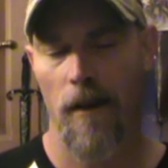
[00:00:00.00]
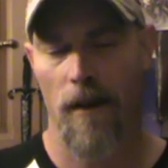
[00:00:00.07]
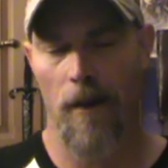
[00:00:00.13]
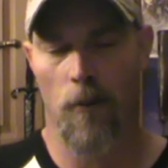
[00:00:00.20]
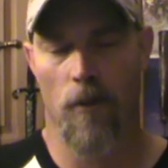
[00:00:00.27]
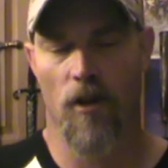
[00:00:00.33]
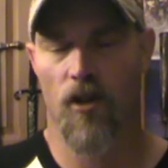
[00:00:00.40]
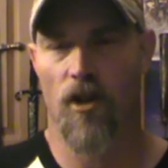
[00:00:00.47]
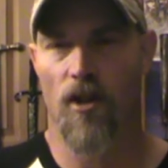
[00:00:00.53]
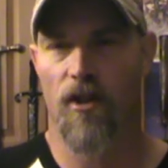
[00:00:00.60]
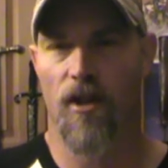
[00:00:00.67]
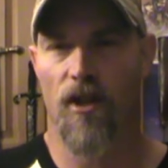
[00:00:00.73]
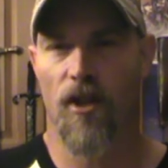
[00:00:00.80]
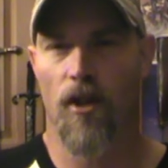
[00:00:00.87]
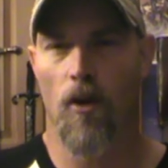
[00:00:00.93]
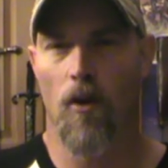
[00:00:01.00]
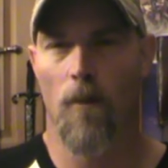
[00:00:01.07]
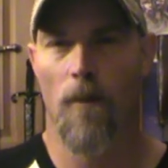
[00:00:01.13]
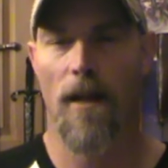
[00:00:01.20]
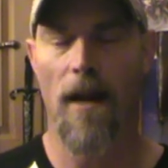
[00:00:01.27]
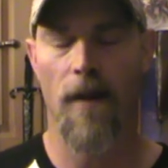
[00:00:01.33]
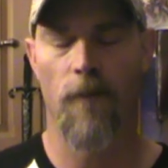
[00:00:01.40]
it was just
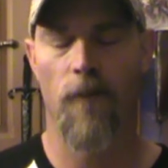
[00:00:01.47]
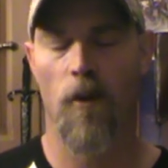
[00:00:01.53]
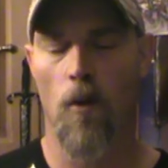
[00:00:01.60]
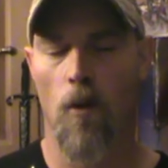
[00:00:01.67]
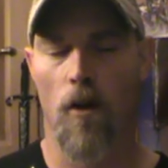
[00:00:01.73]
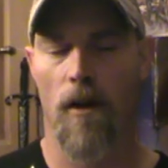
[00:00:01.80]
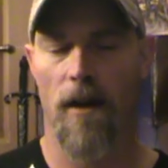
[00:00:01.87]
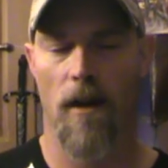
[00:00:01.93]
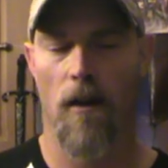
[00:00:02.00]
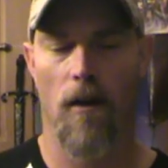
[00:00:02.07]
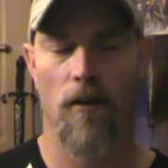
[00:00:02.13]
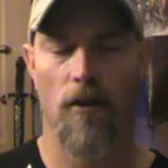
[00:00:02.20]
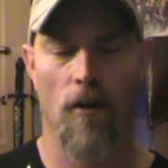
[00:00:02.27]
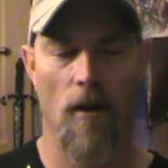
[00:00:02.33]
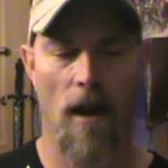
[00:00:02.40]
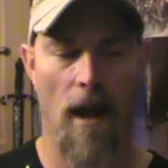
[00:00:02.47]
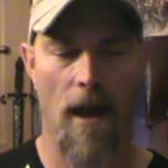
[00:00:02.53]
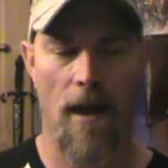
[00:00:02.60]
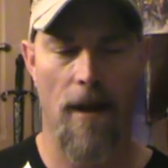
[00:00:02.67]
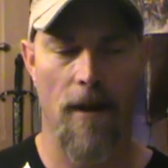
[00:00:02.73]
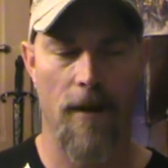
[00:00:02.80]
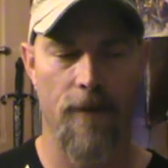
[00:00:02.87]
assumed that if your character
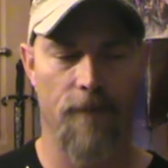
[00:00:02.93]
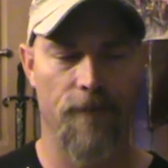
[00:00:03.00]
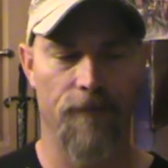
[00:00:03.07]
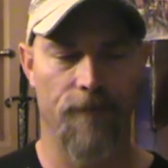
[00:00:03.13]
had